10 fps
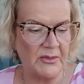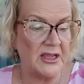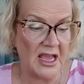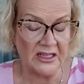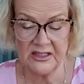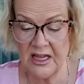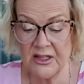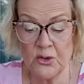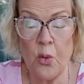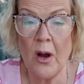Yes, that
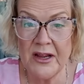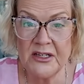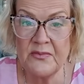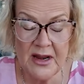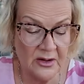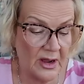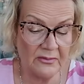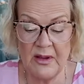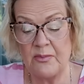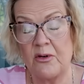is quite minimal.
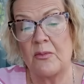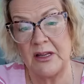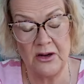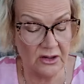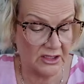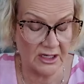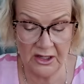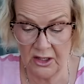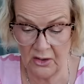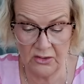It probably looks
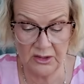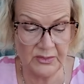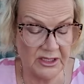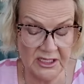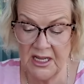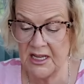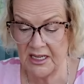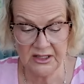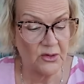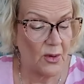like a lot, but
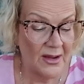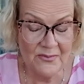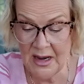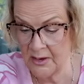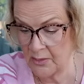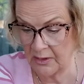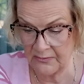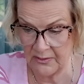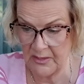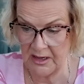it's quite minimal
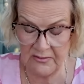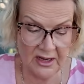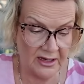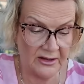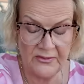for me, really.